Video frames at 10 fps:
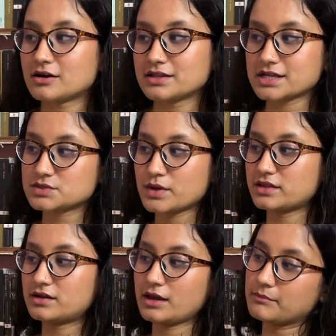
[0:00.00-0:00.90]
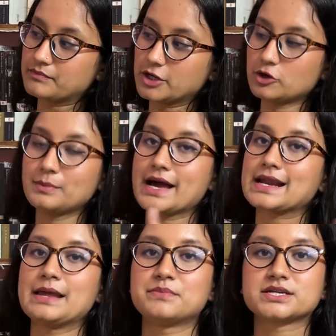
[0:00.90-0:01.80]
That's where the name,
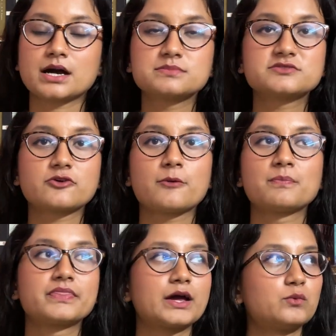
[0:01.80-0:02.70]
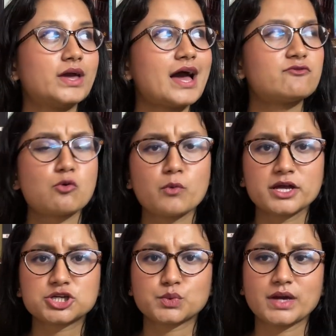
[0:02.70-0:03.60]
black leopard comes from. Then we have a
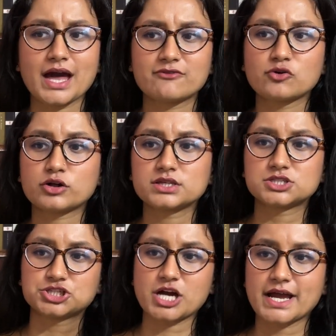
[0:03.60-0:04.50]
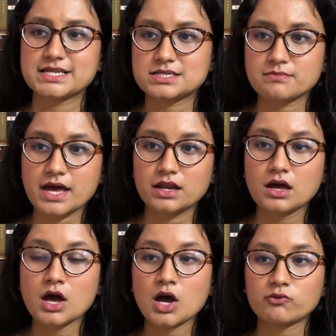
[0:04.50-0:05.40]
witch, we have got this giant
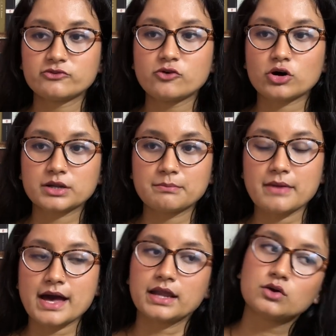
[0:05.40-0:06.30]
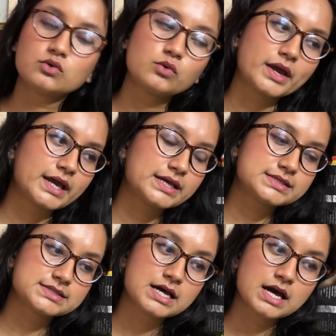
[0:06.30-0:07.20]
man, we've got a man who
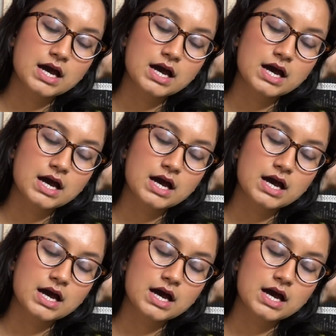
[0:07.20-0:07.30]
is